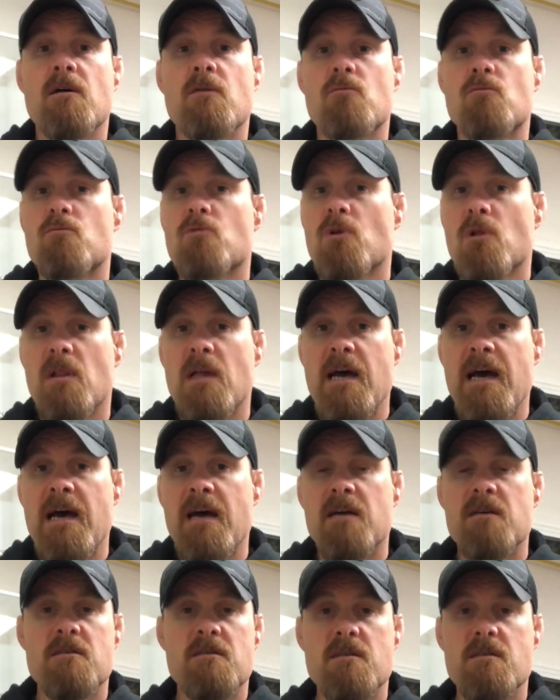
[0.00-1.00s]

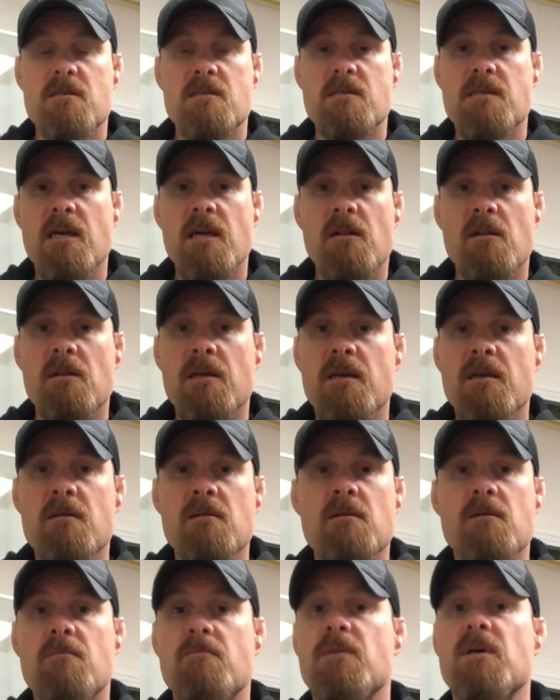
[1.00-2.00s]
relax, settle
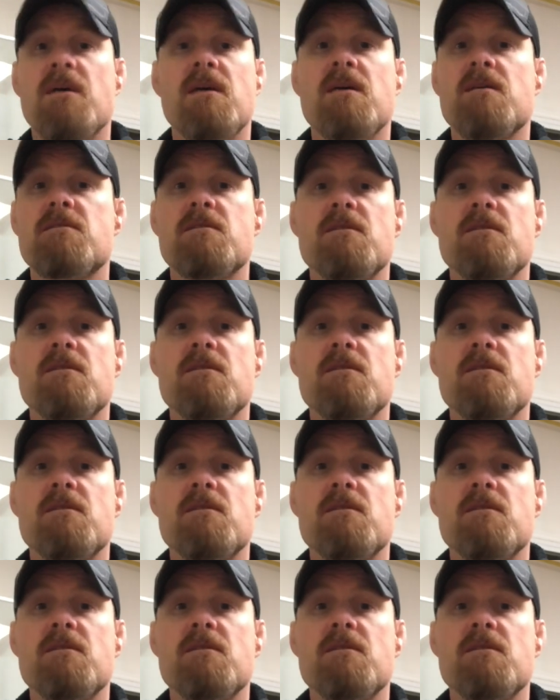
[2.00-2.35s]
in, because